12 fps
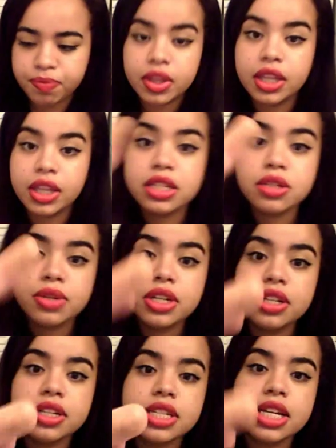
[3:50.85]
This is what it
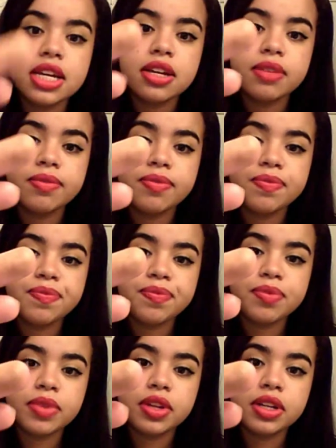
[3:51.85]
looks like.
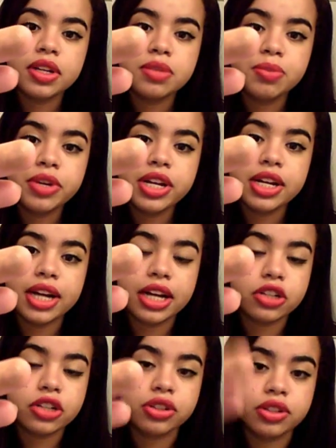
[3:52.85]
It's pretty
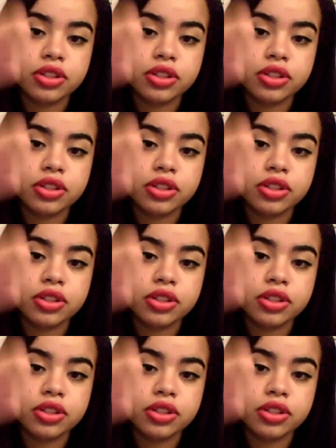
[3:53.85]
natural.